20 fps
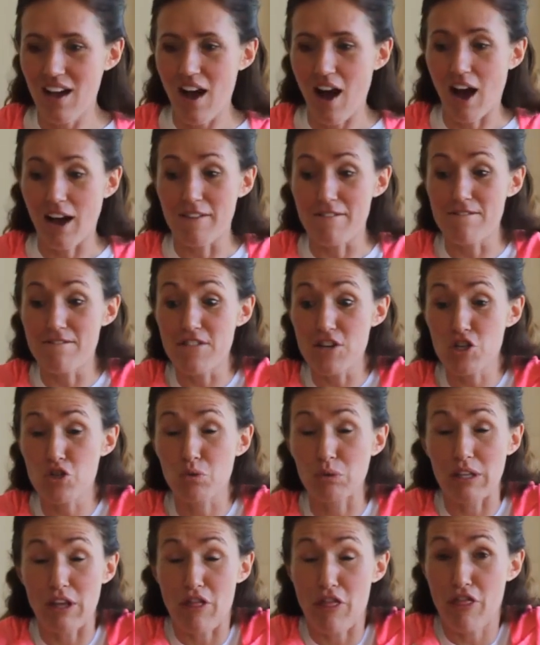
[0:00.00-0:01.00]
I
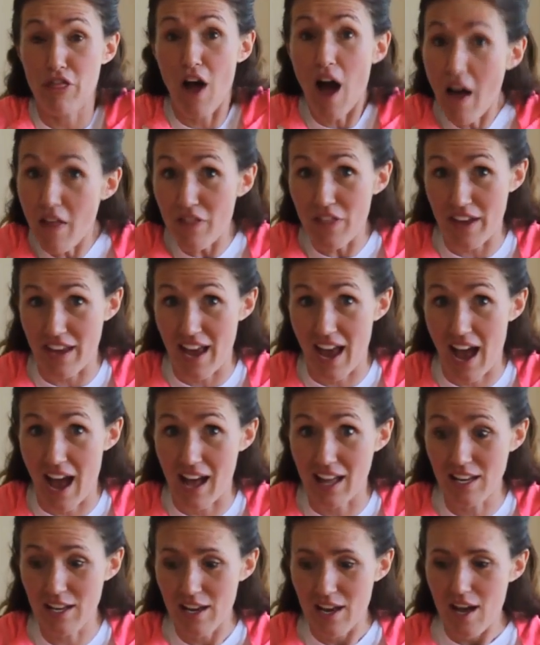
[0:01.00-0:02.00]
visually thought they
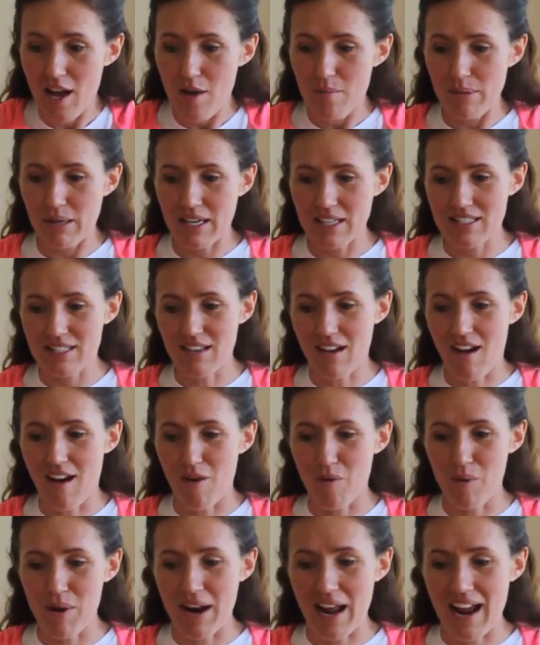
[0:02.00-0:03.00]
had, because
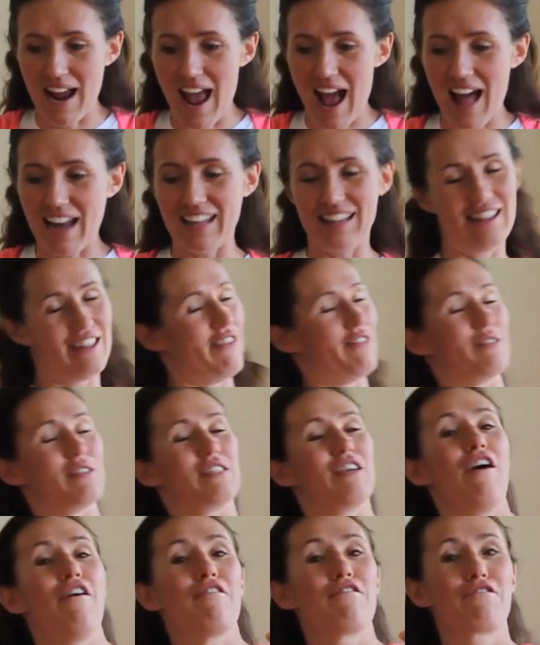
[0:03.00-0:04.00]
when I added those
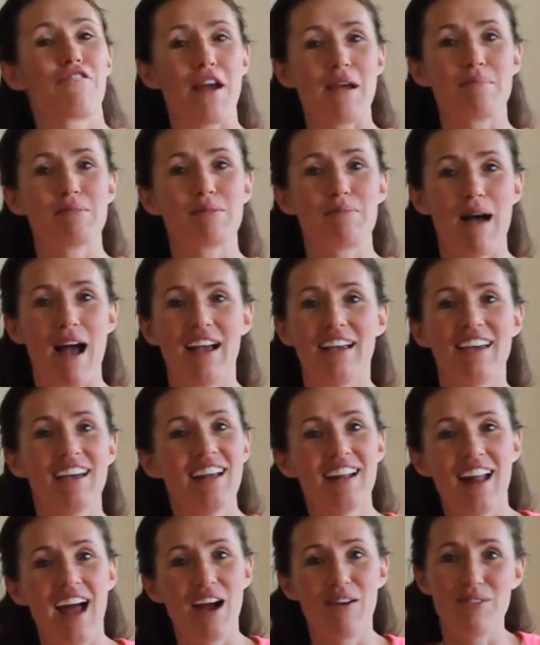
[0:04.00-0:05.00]
frames back
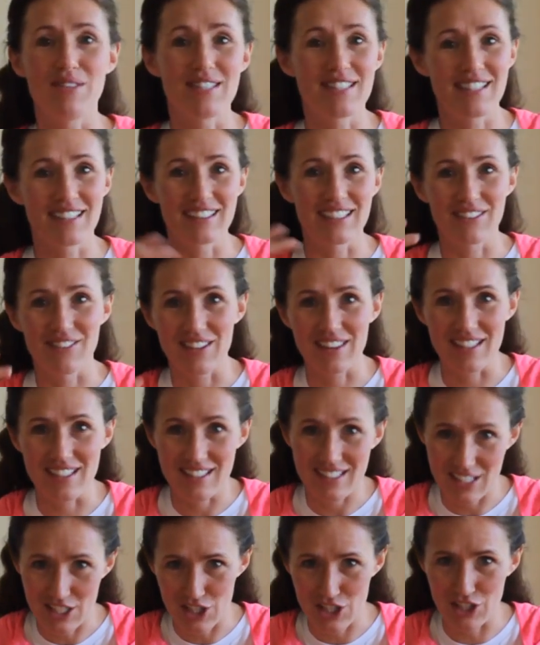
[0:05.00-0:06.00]
in, I was dealing with
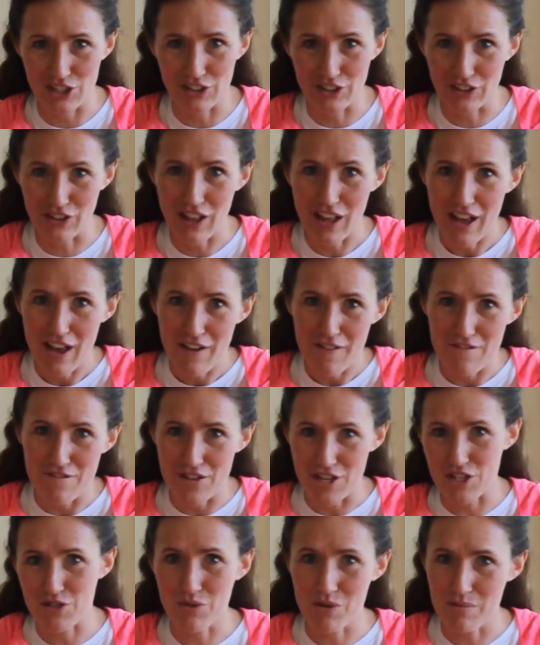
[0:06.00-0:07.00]
additional
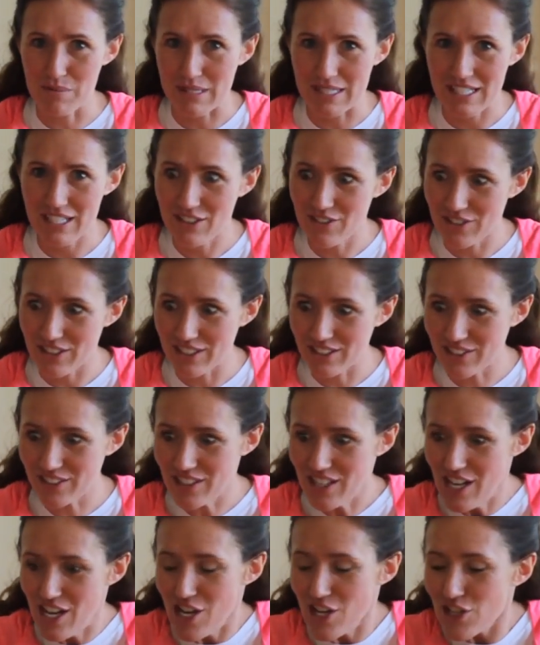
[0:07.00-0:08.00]
visual material.
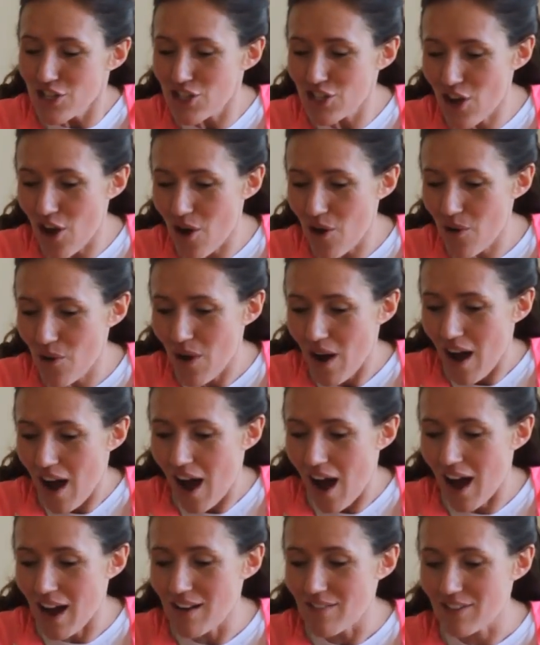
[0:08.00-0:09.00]
So
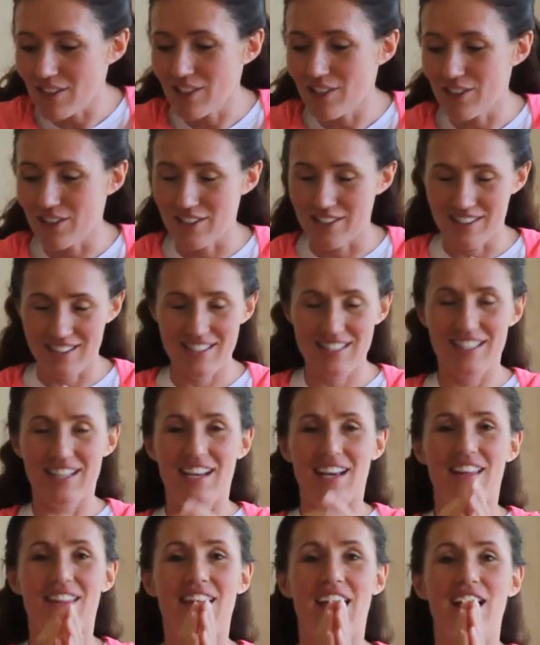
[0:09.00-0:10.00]
I learned
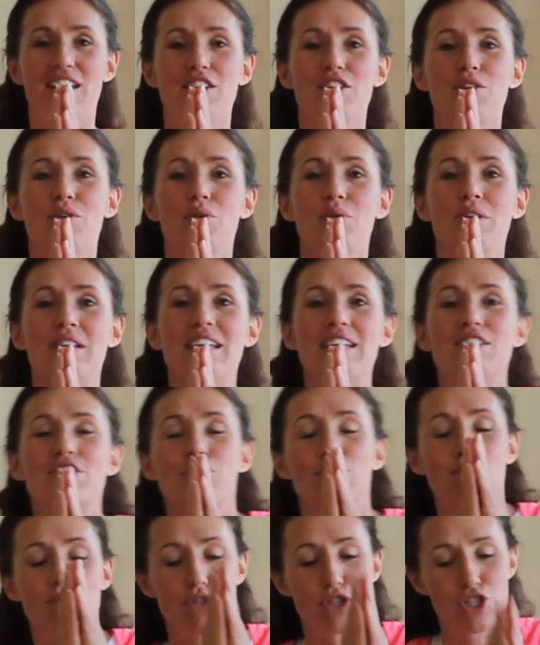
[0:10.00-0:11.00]
that you need
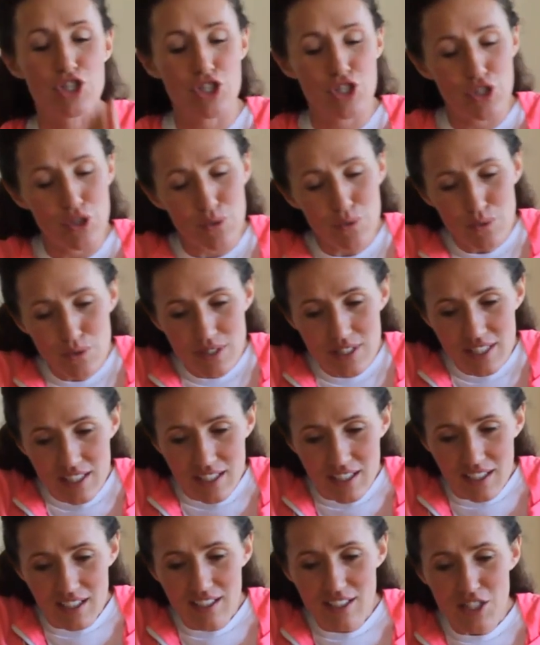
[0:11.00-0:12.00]
to shoot
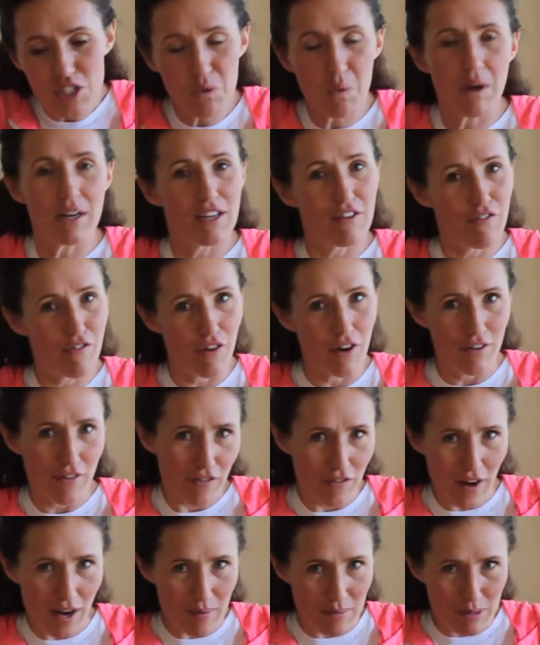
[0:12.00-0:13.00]
in 24
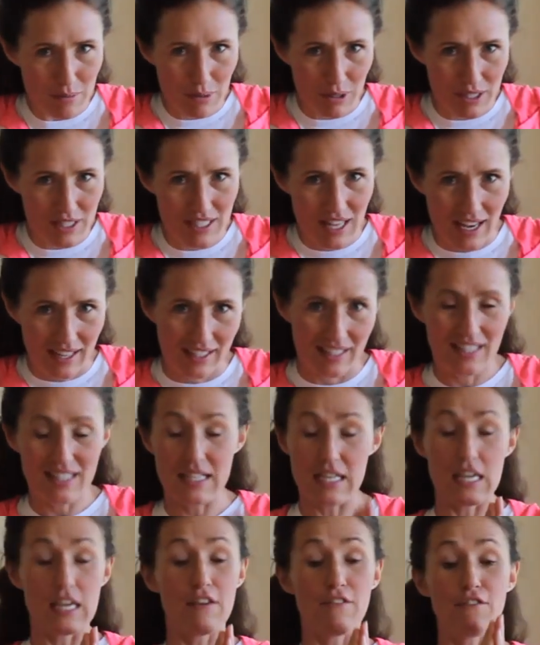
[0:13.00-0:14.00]
frames per second
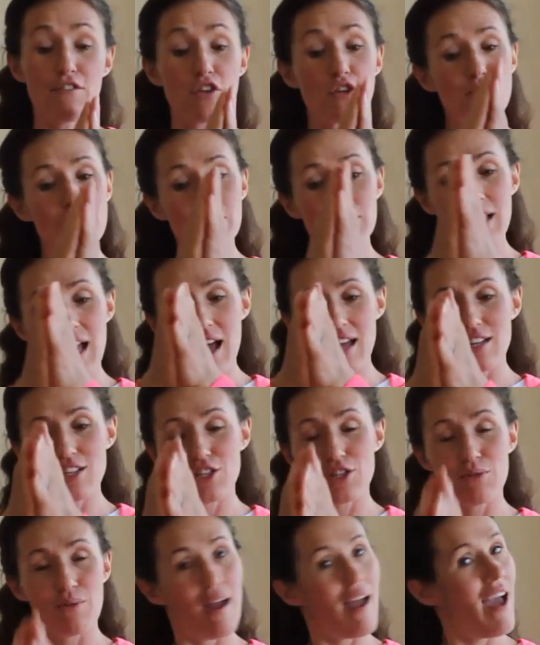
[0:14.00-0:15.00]
if you plan
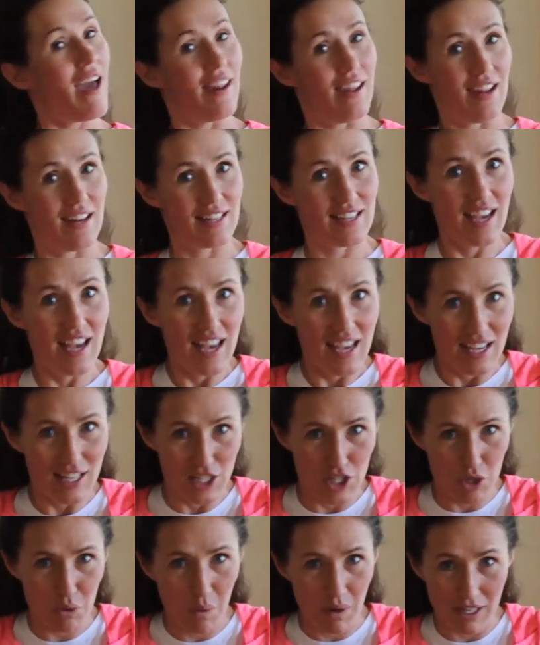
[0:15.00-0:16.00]
to edit in
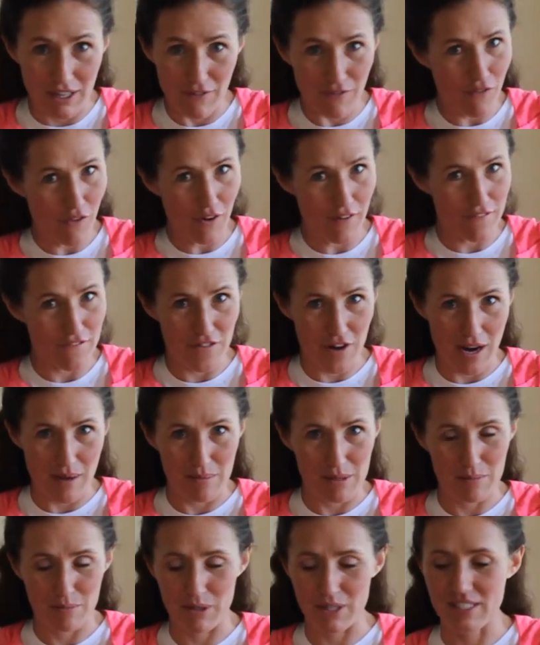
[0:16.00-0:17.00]
24
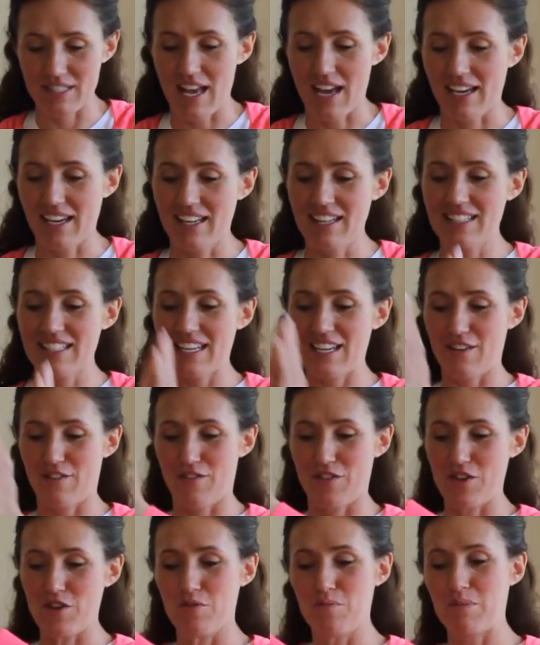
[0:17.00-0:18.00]
frames per second,
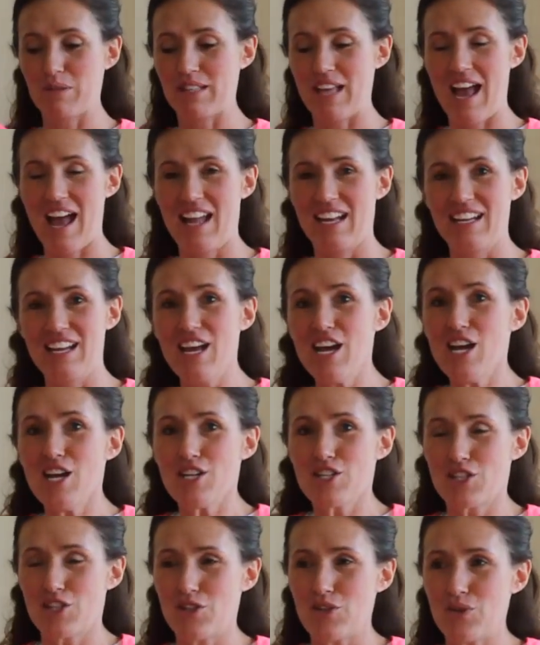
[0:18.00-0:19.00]
if you plan
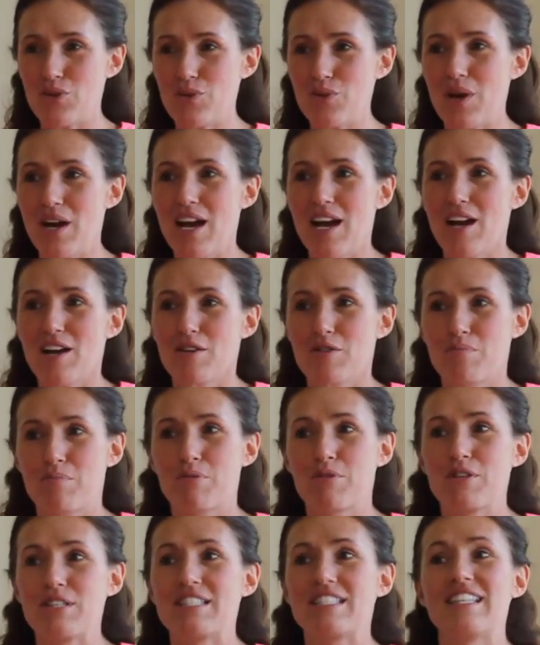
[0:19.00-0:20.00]
to
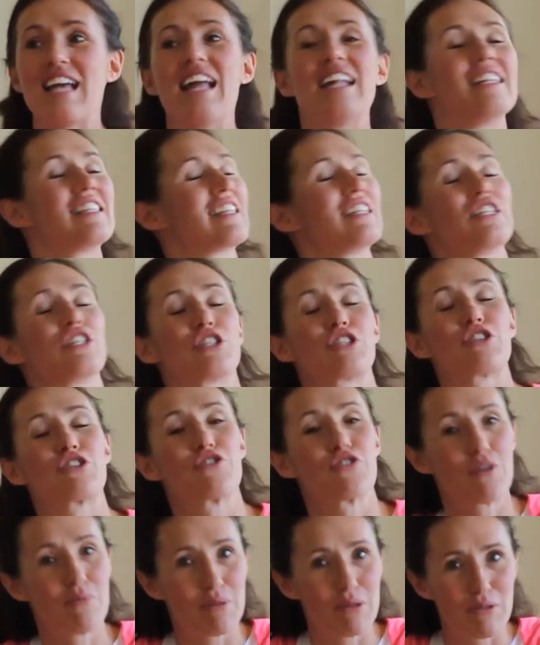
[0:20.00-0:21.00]
present and
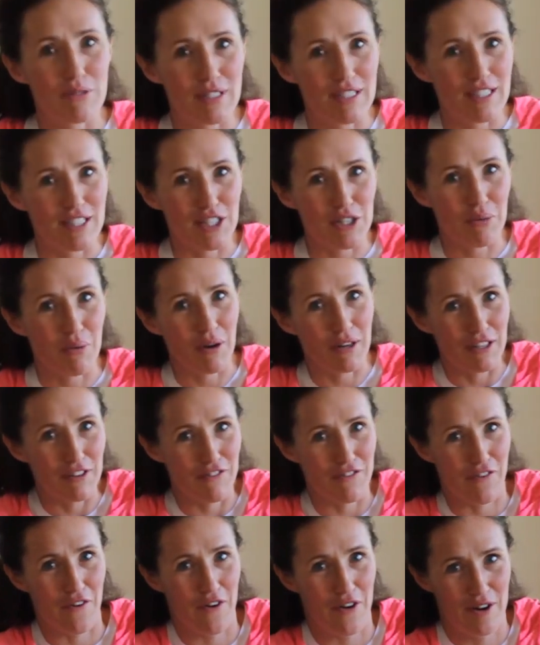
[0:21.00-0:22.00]
distribute in
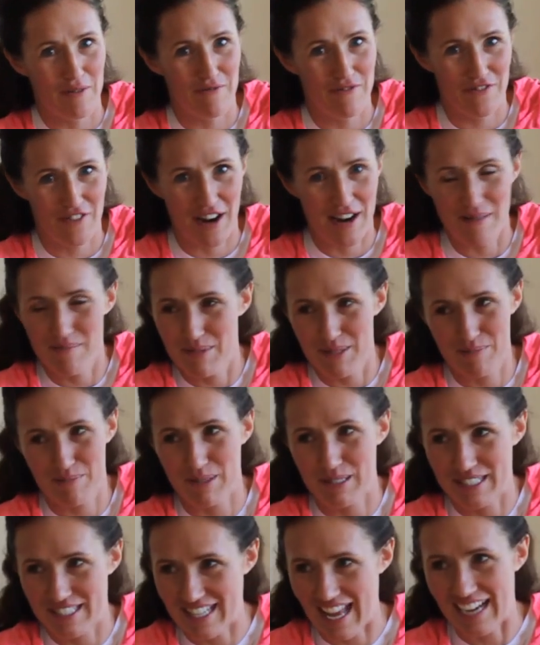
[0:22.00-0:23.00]
24 frames
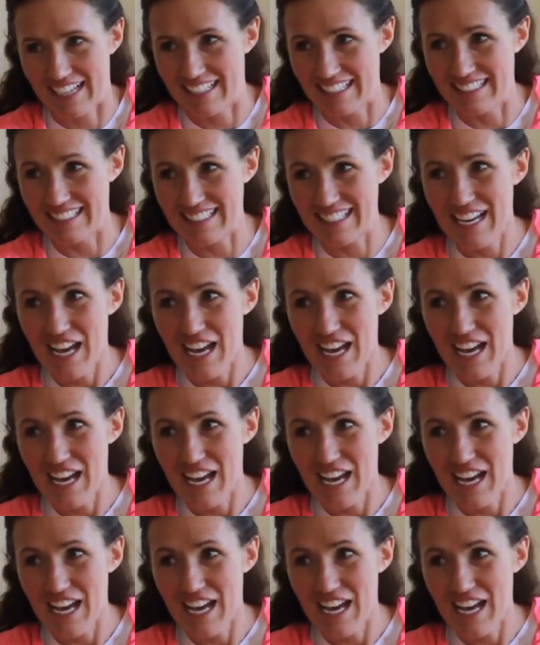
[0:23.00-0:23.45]
per second.